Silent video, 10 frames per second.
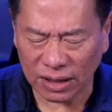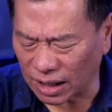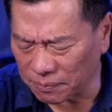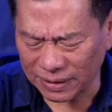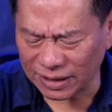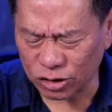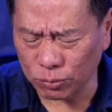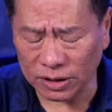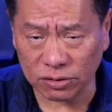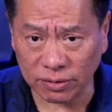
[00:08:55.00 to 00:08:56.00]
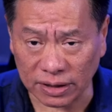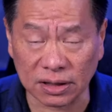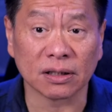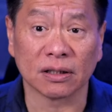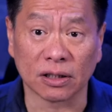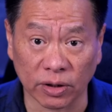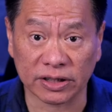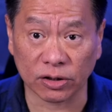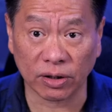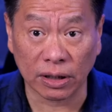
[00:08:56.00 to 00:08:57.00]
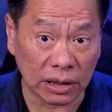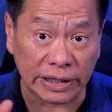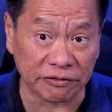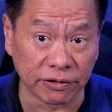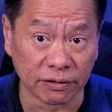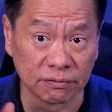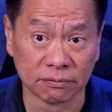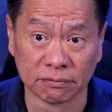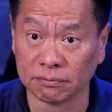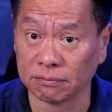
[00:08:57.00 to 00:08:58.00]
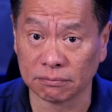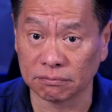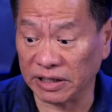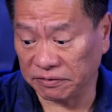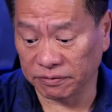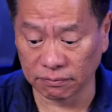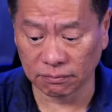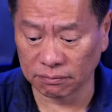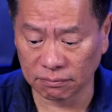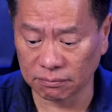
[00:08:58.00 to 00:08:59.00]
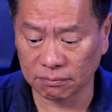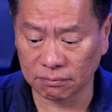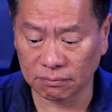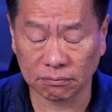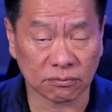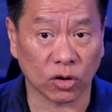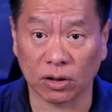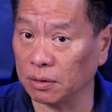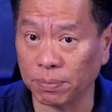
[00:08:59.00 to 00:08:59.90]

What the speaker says: Yeah, but that's too much stress. You know what I say, stress? Leave. Leave. You're